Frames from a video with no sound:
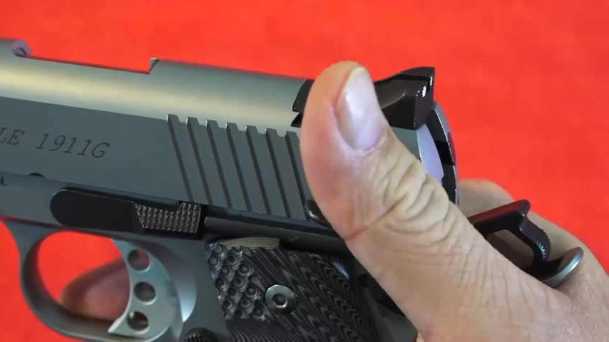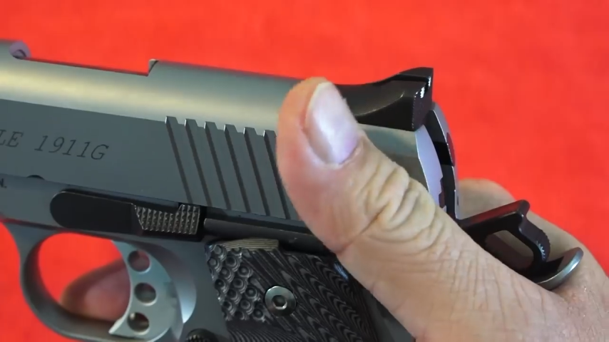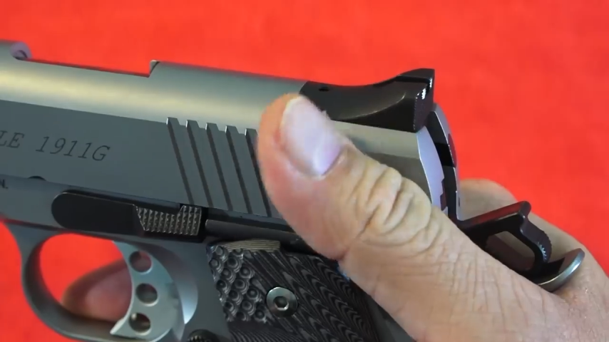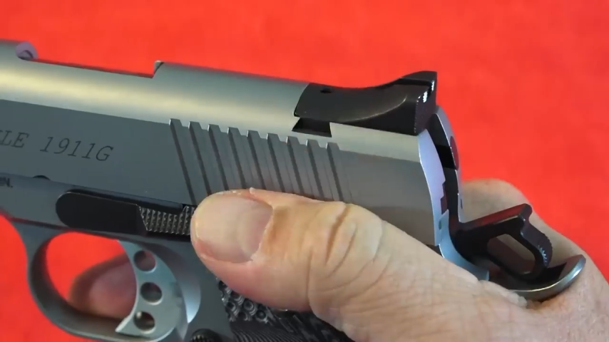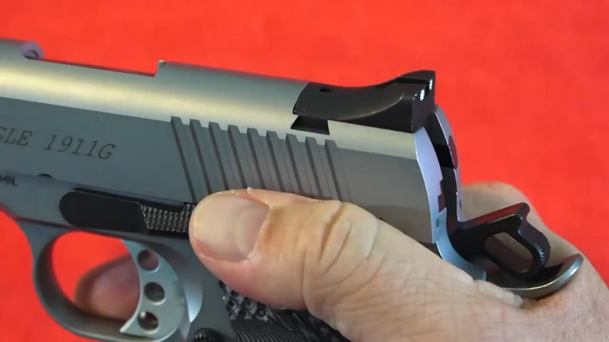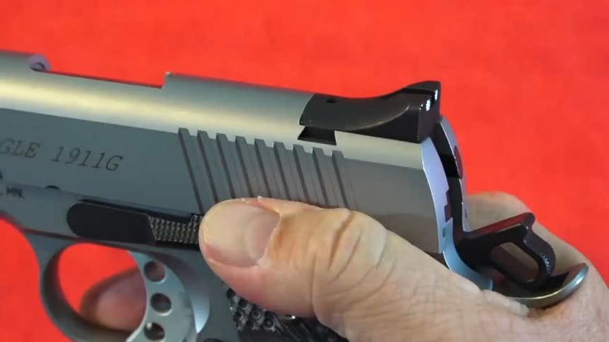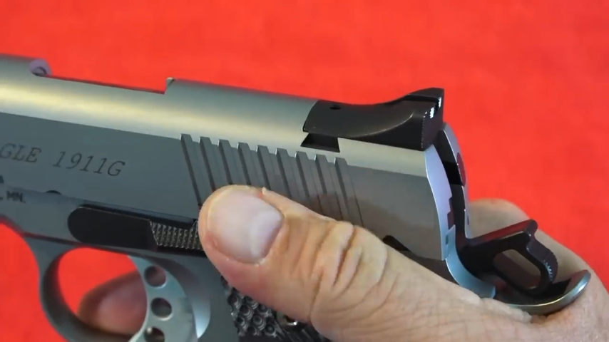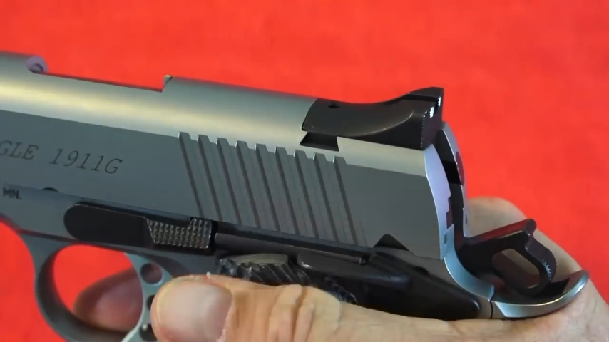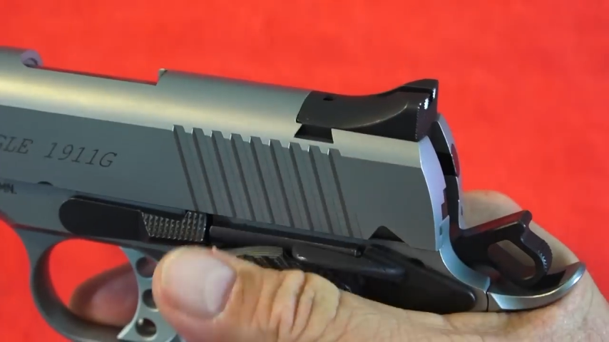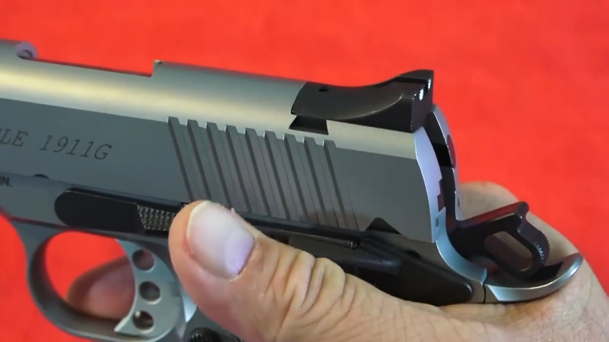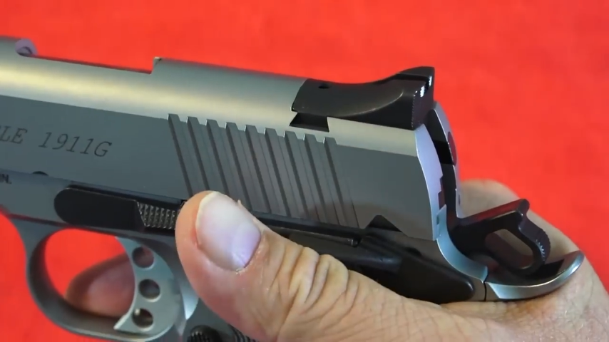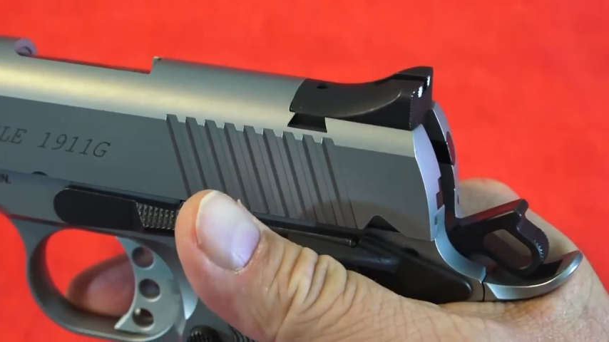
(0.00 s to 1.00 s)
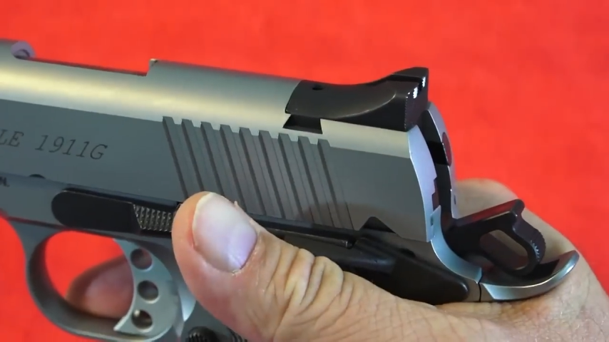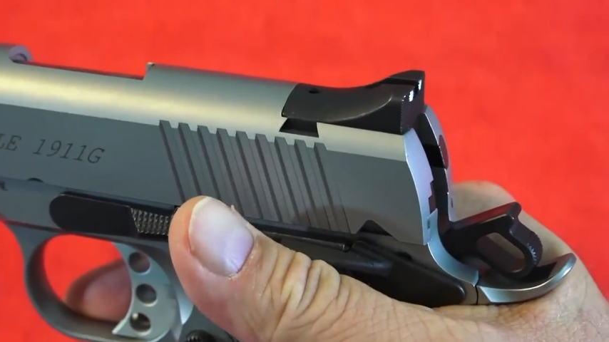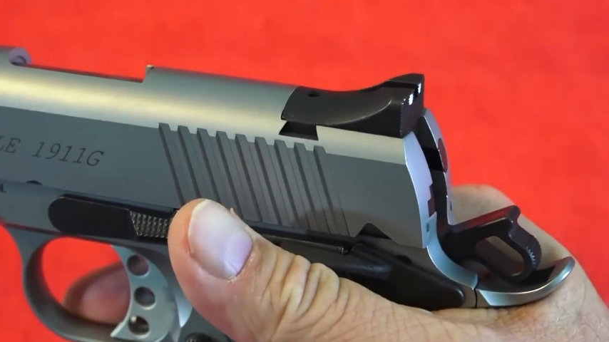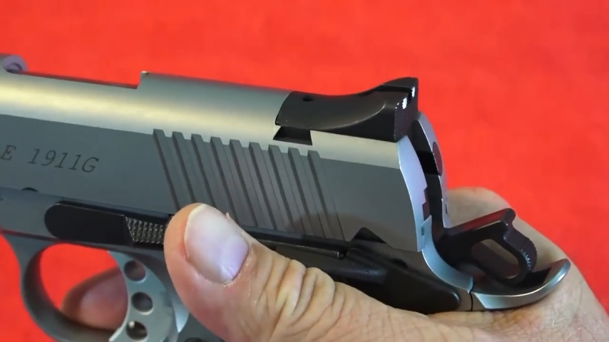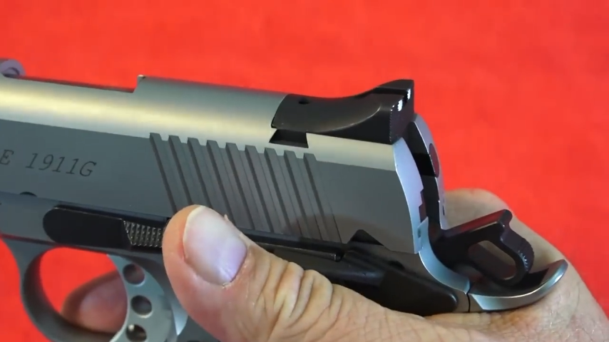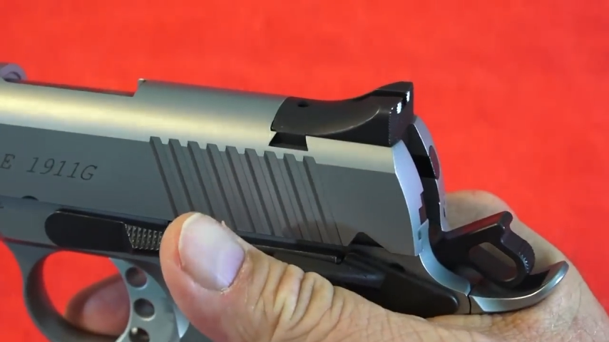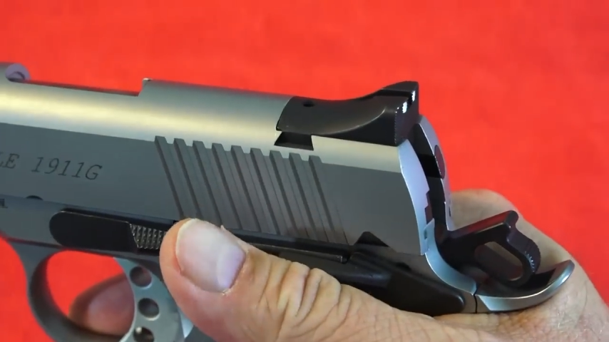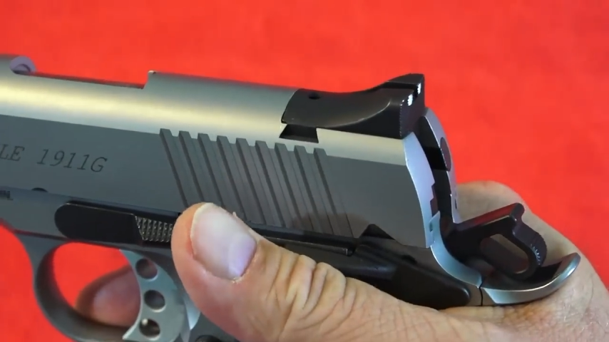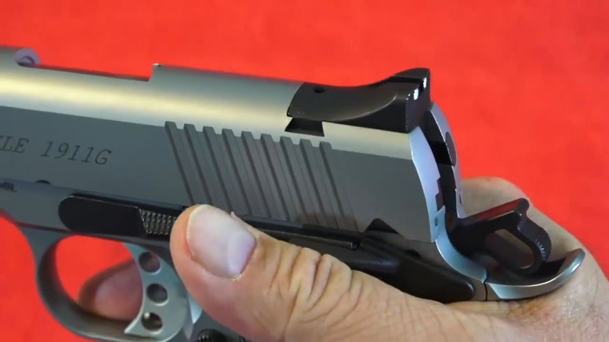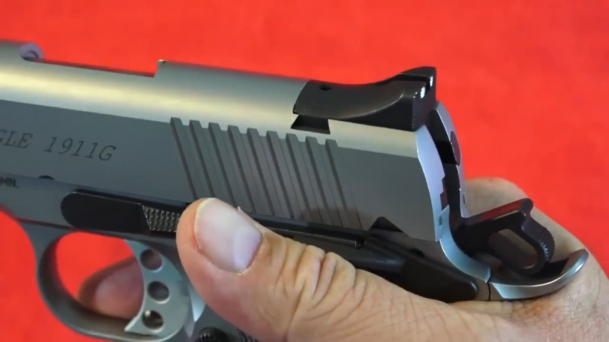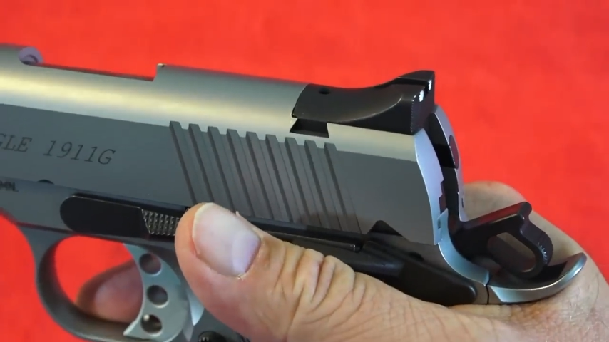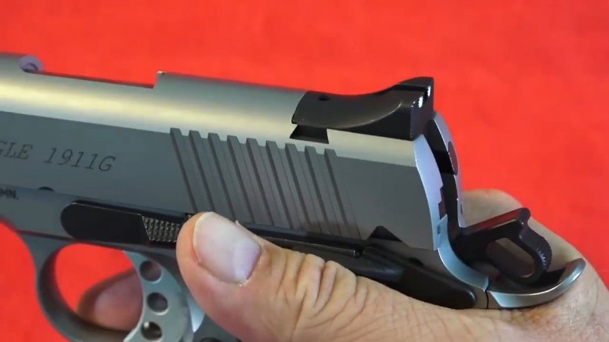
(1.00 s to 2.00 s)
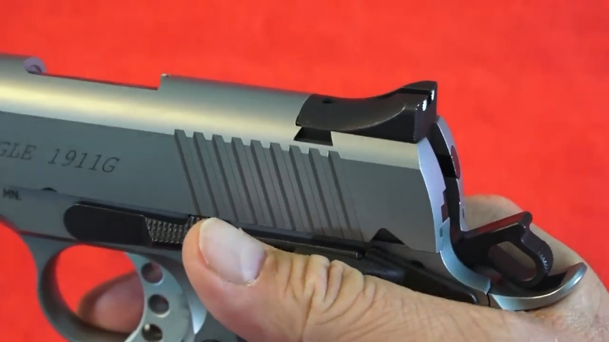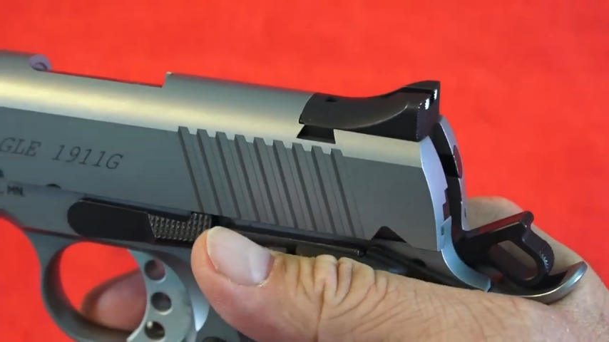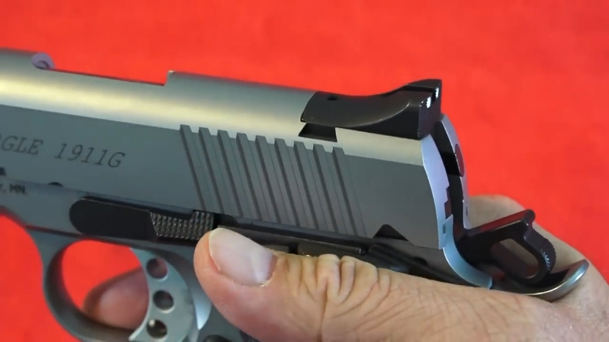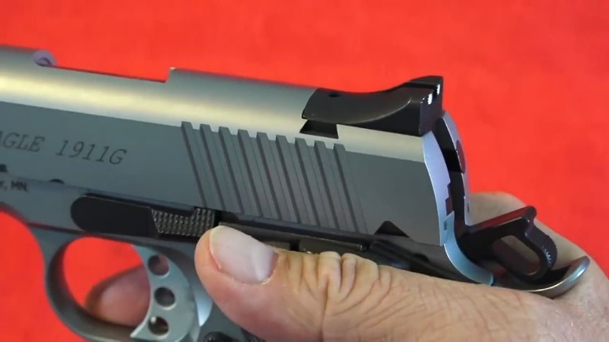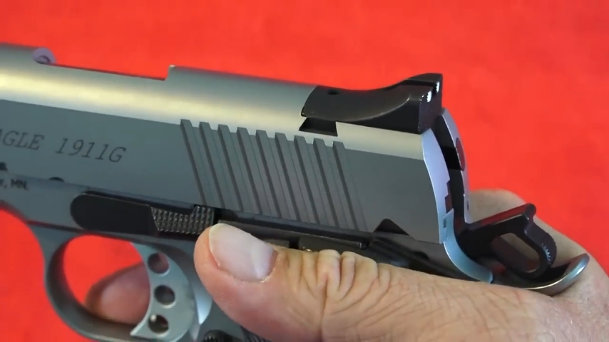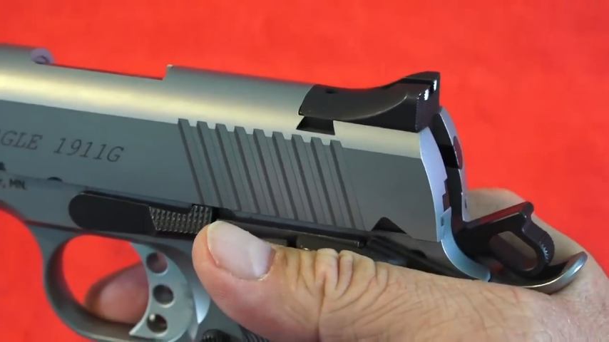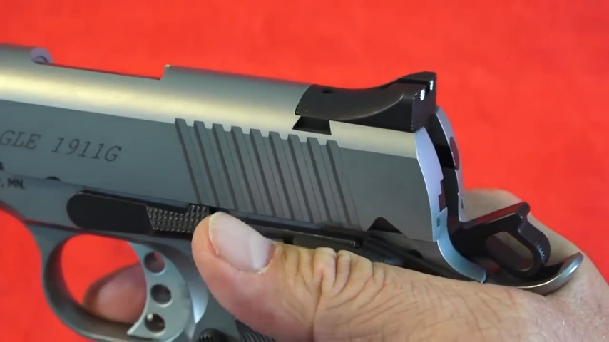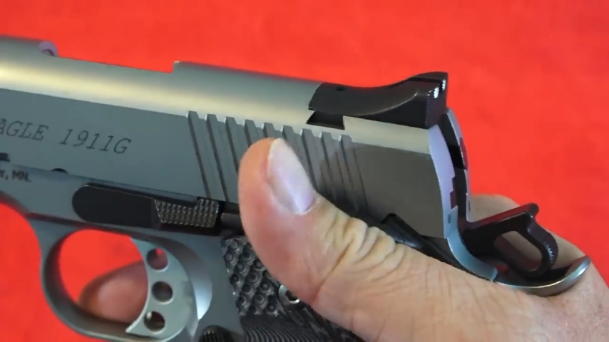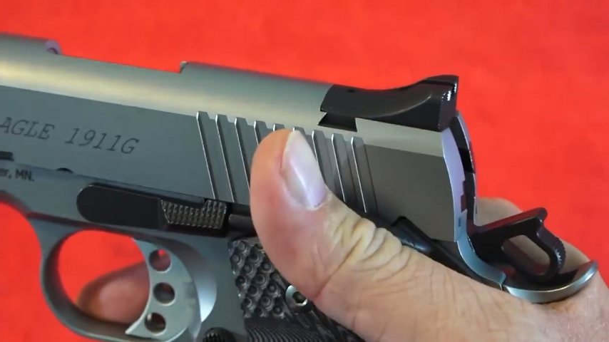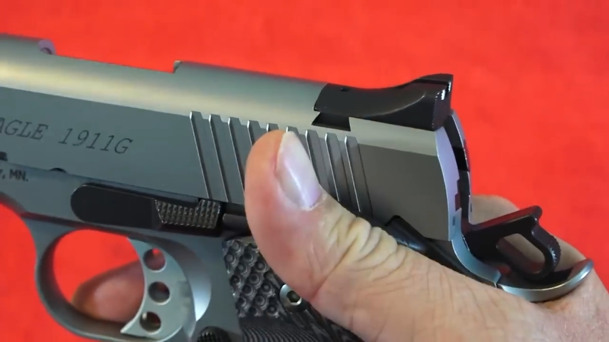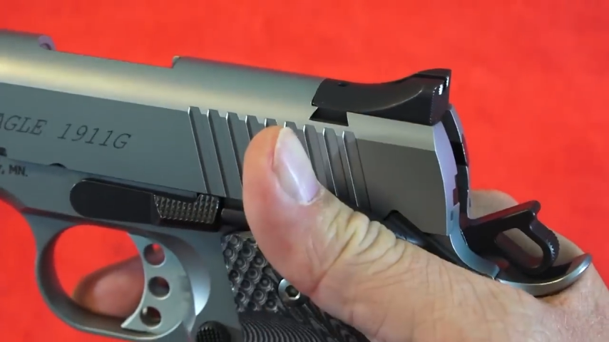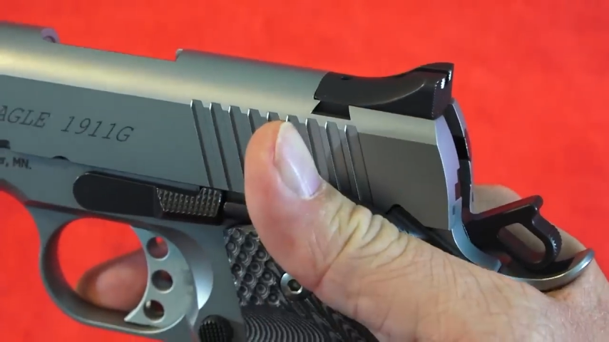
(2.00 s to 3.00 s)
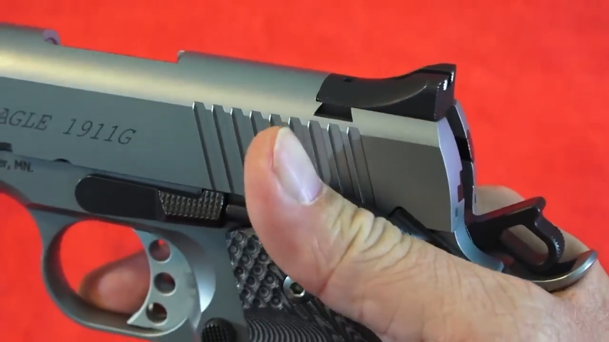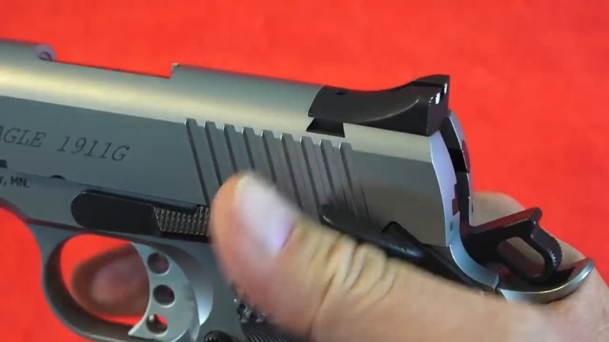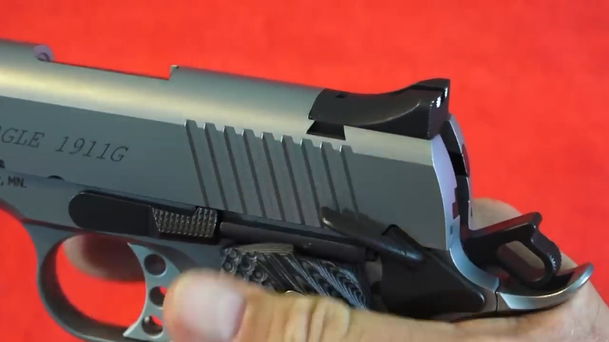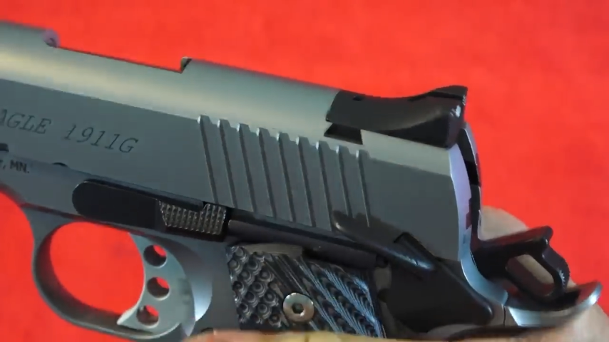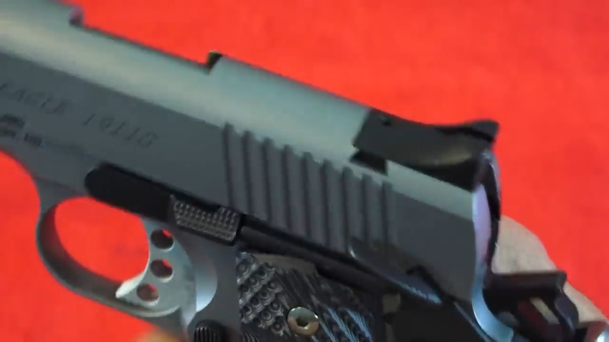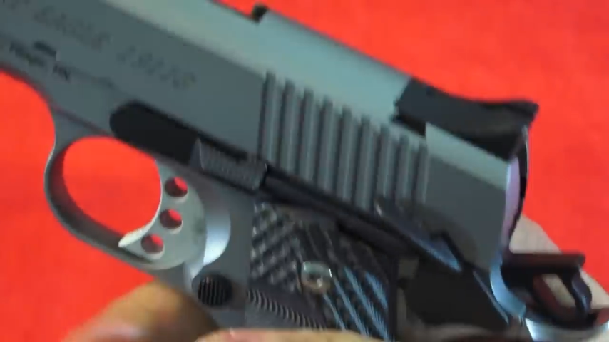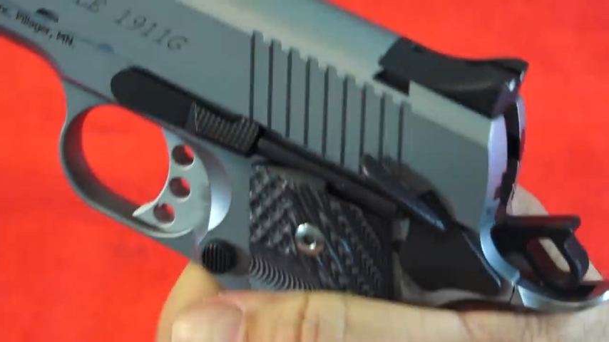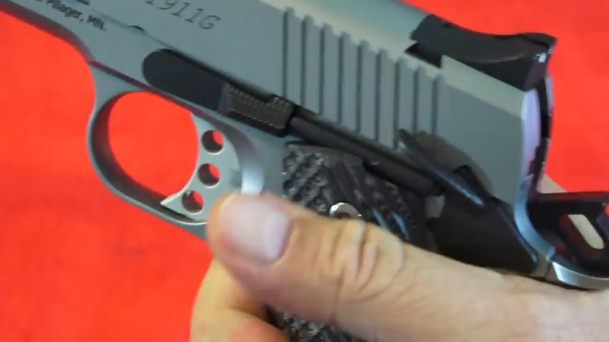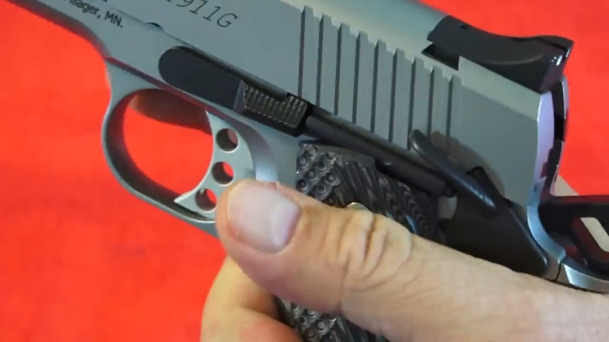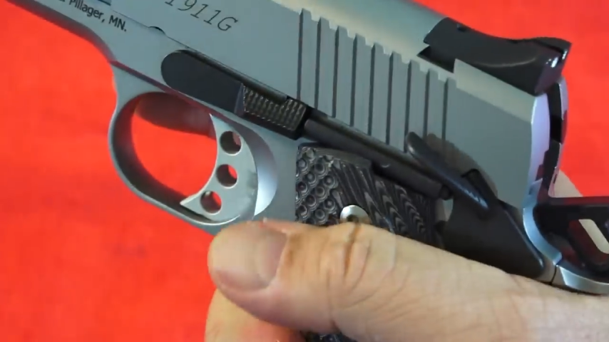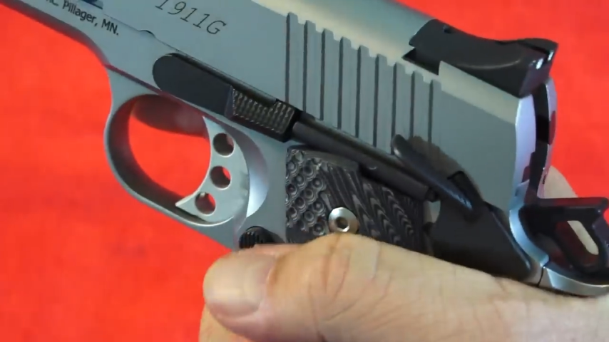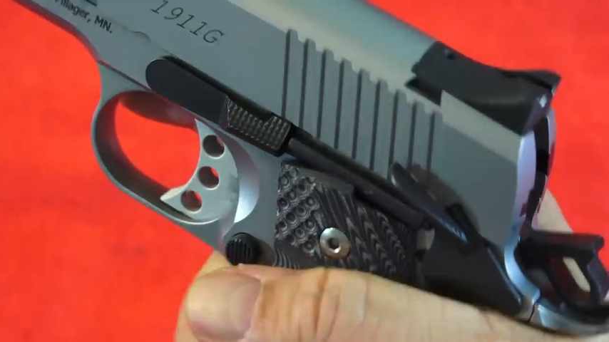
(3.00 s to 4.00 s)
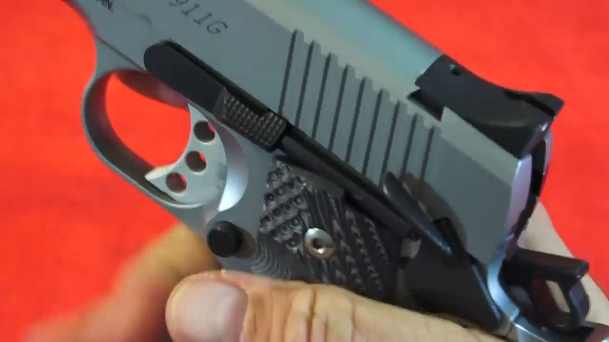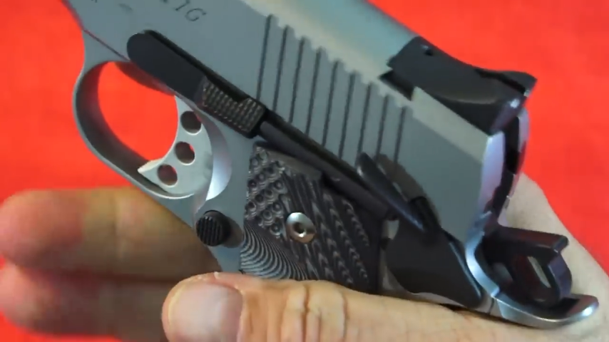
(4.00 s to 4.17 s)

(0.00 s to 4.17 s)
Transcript: Nobody's mouth can be seen.